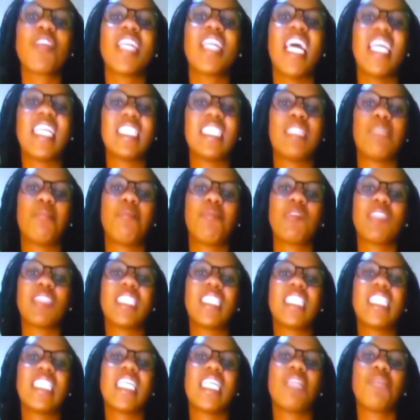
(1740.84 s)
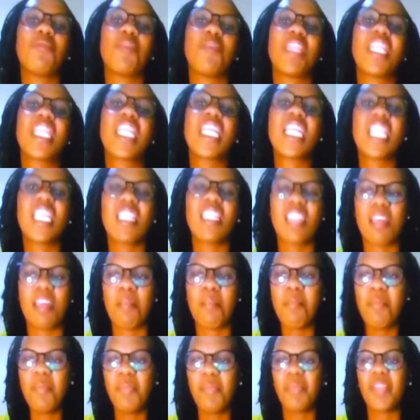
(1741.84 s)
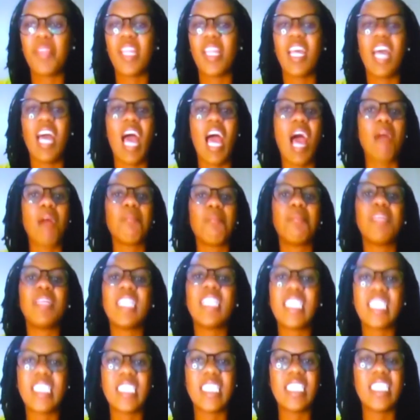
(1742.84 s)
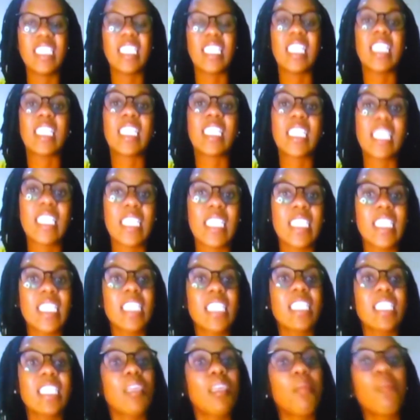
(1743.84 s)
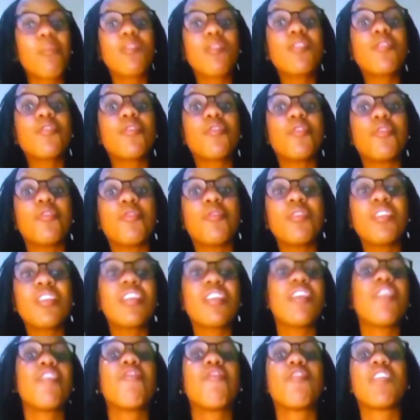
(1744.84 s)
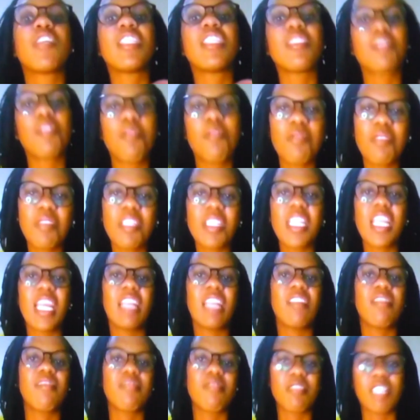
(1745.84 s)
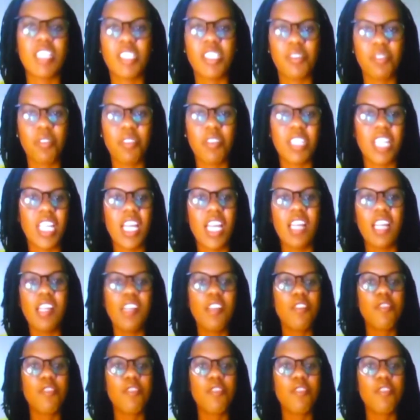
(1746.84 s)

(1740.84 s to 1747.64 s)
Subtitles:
God has deposited within them abilities and strengths that they're supposed to use for His glory and for His honor.